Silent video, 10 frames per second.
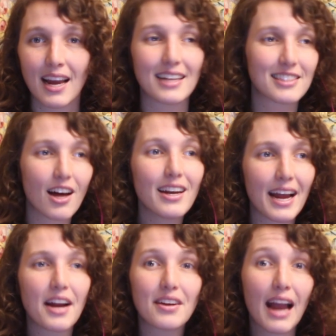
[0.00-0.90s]
It's not
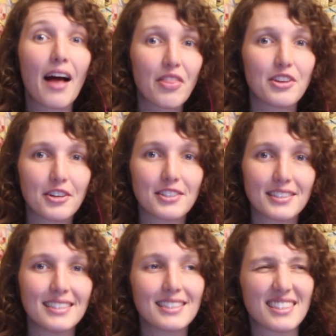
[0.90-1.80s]
Harry at the
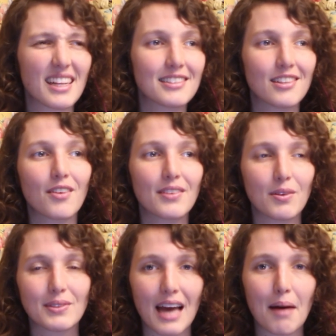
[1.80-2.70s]
Dursleys, because that's not really
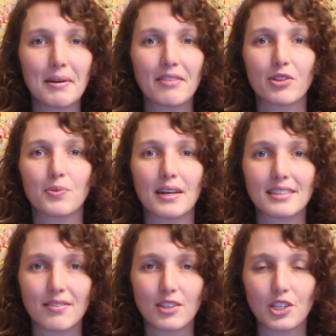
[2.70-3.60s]
what's happening for the
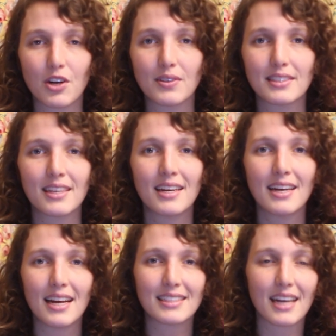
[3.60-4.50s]
rest of the show. It's
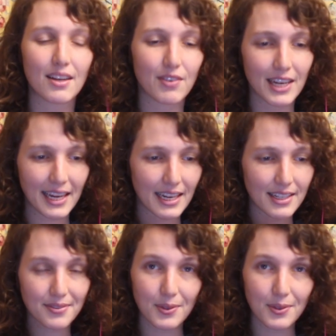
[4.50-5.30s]
kind of a hint of